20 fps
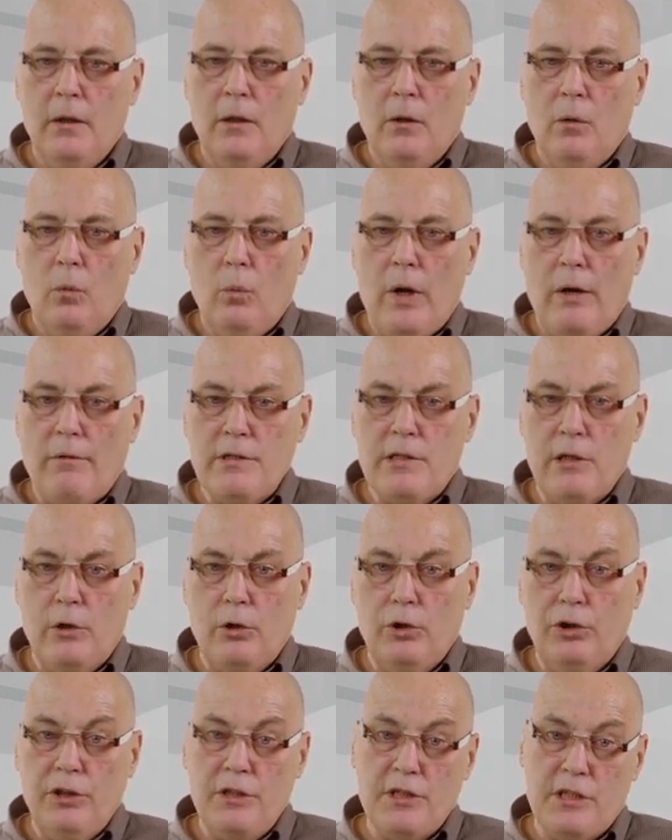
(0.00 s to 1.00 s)
We have a
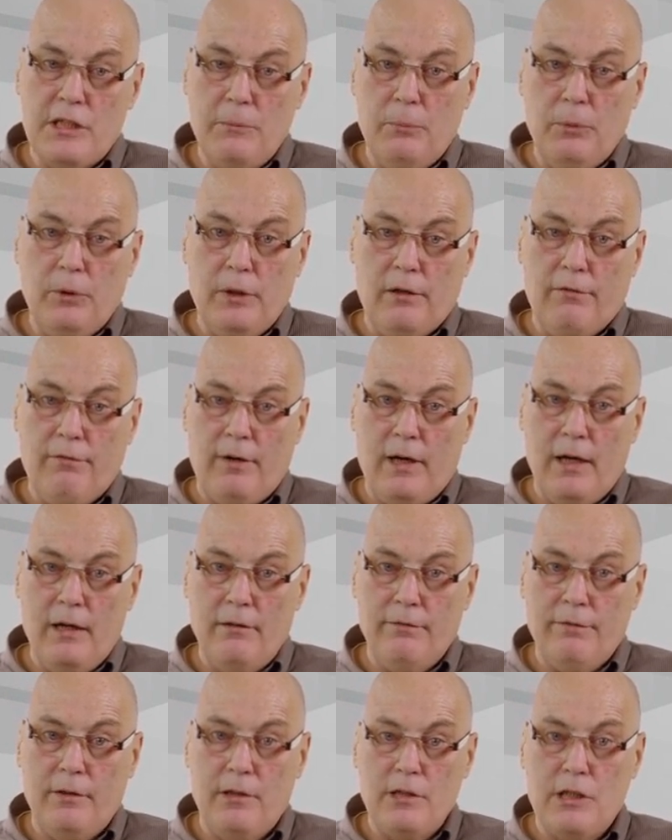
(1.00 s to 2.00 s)
solution, CProtect
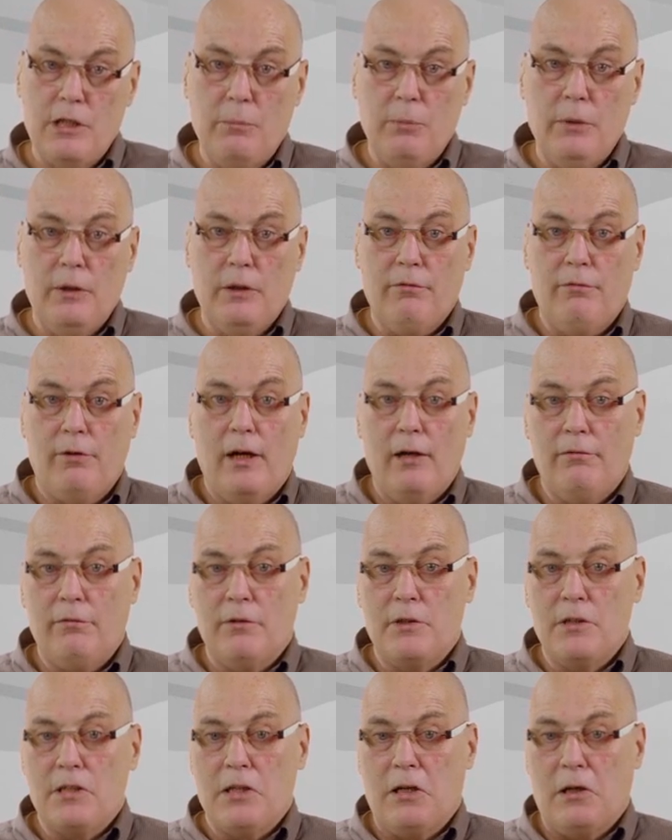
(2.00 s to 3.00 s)
5, and the CProtect 5
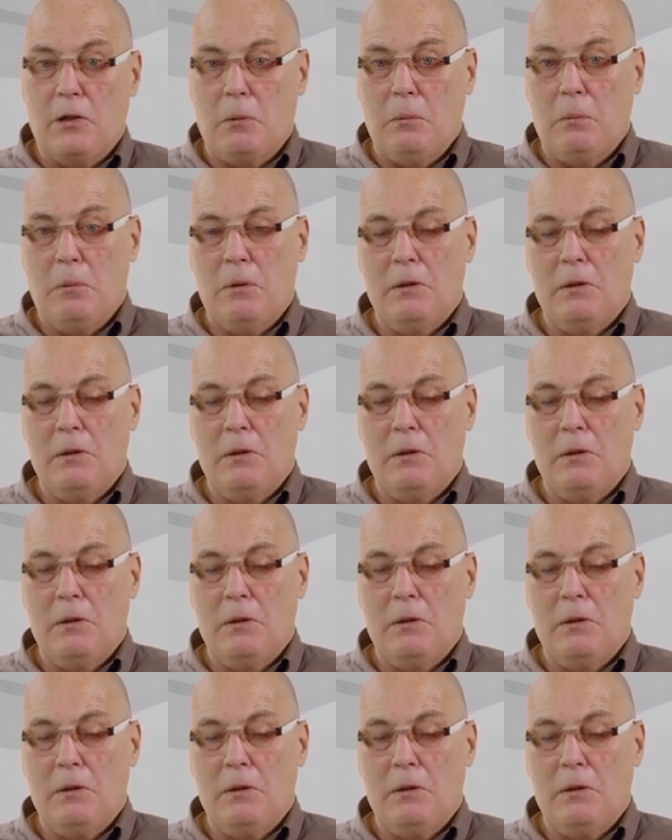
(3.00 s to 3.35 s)
is our